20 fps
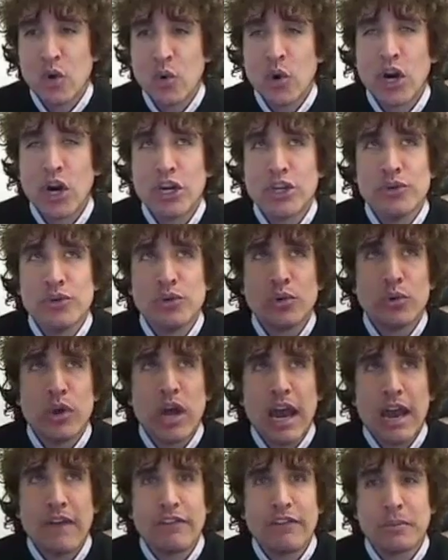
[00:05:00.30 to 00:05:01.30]
nowhere, you
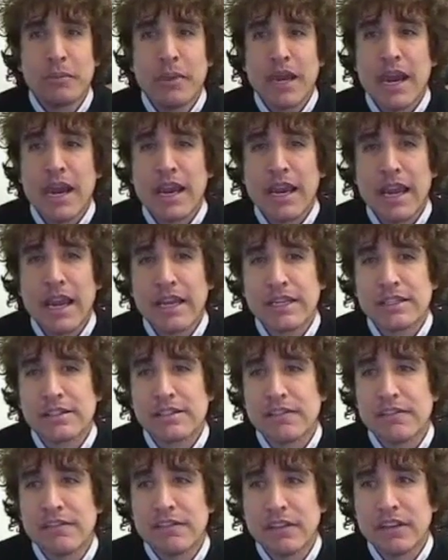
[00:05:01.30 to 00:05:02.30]
arrive at the main gates
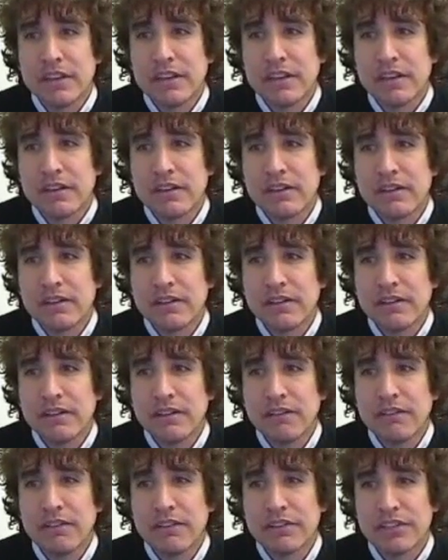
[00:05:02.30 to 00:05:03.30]
of
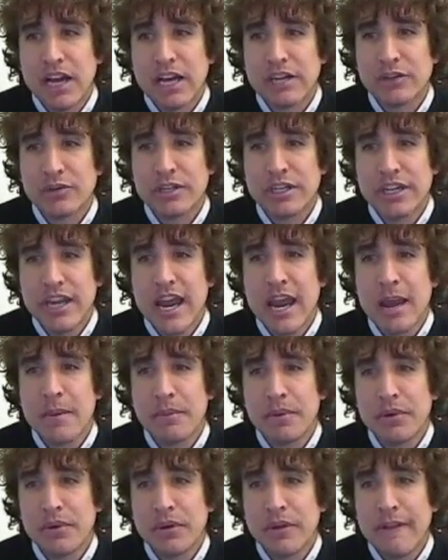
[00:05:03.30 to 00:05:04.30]
the Zaatri camp,
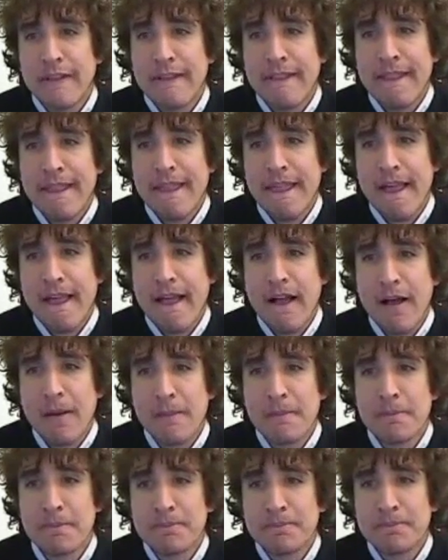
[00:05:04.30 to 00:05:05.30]

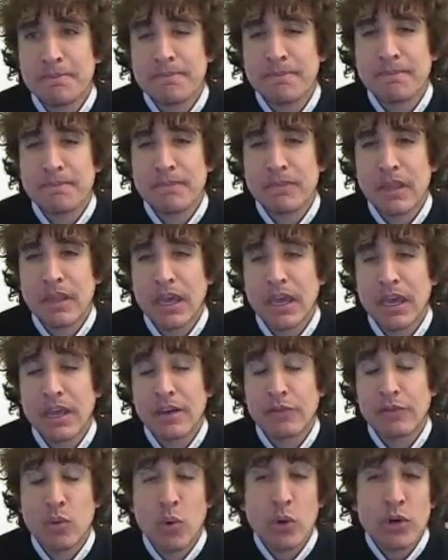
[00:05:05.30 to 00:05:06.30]
and
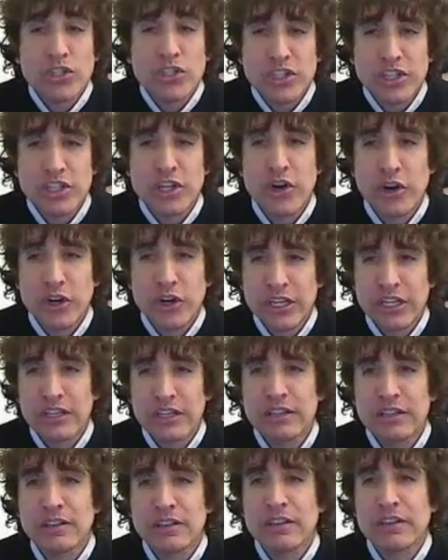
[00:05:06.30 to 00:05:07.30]
of course, security
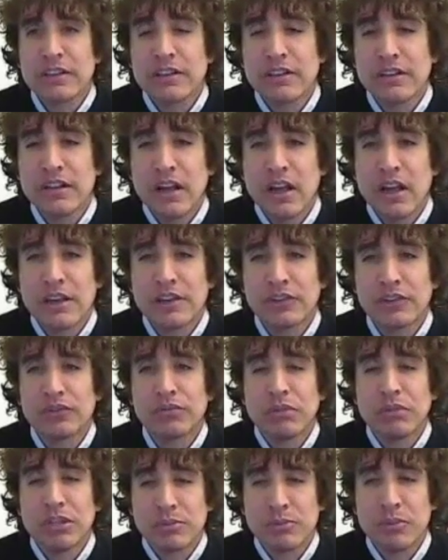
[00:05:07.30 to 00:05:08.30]

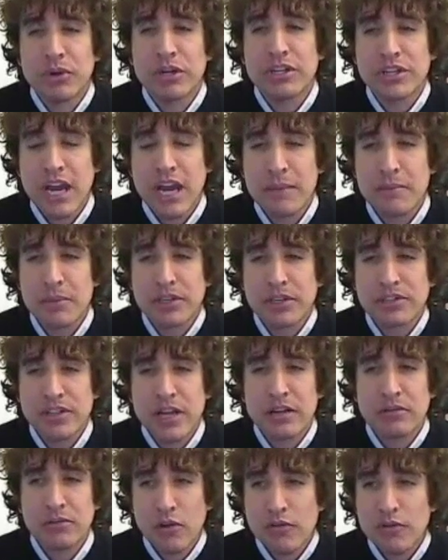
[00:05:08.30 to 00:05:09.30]
is pretty tight, but it's
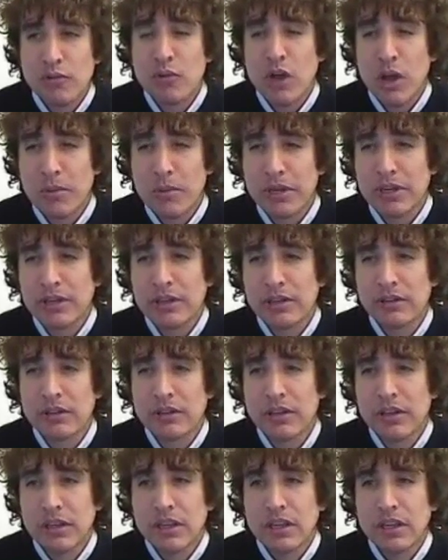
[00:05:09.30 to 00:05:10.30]
not overwhelming.
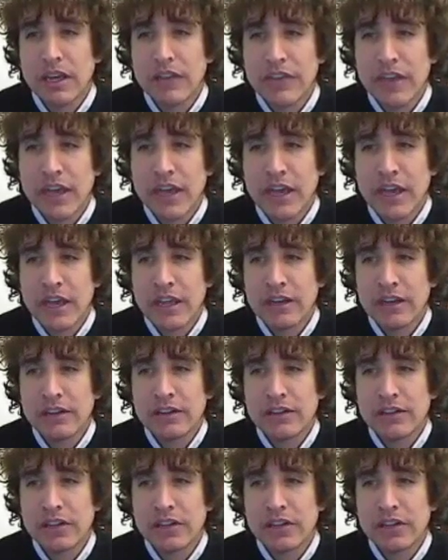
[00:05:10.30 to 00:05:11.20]
And then,